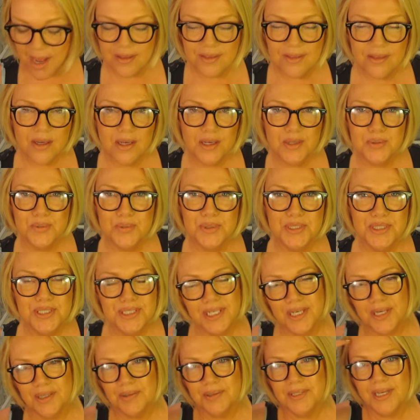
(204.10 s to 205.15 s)
I thought I would
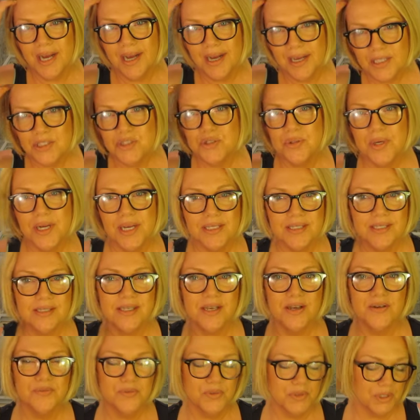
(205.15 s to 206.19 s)
uh, contrast
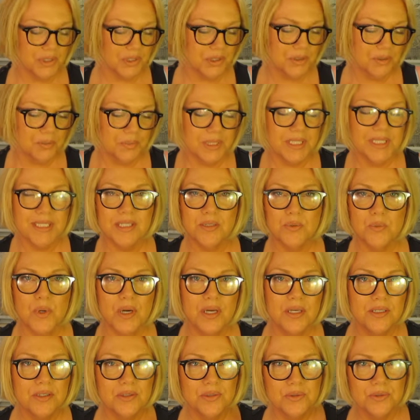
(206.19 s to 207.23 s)
that for you because I
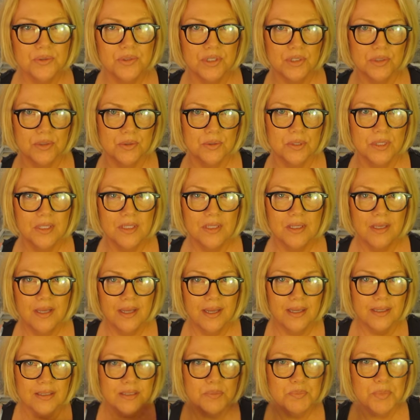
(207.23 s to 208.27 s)
want you to
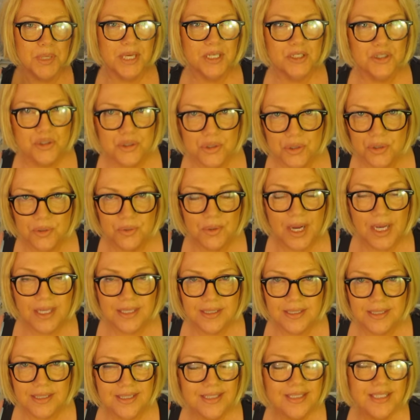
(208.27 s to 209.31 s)
expand your
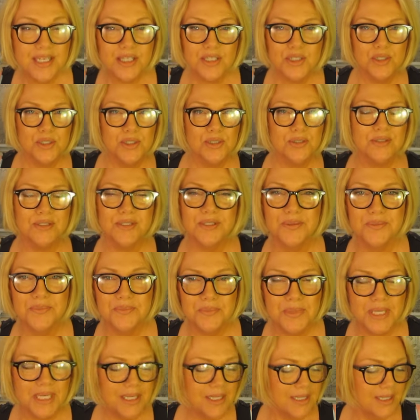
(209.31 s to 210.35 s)
horizons and learn
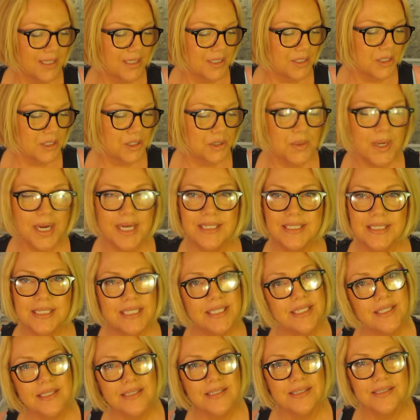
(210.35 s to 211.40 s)
some new
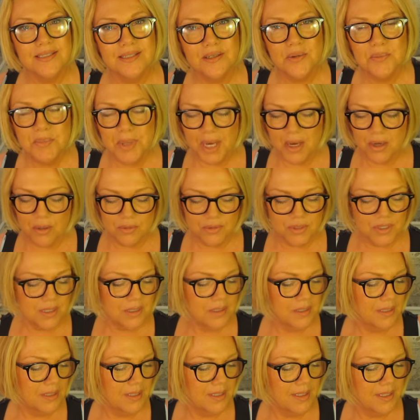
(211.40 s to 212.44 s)
ideas about
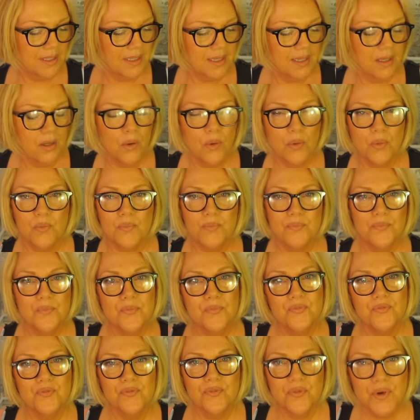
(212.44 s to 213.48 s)

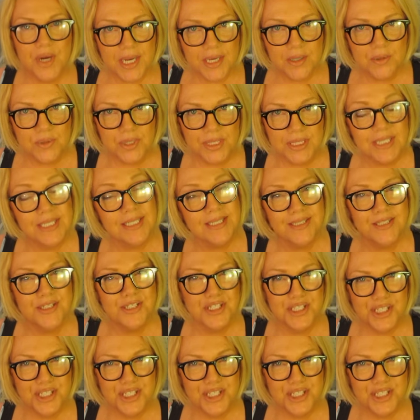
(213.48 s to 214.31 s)
fragrance in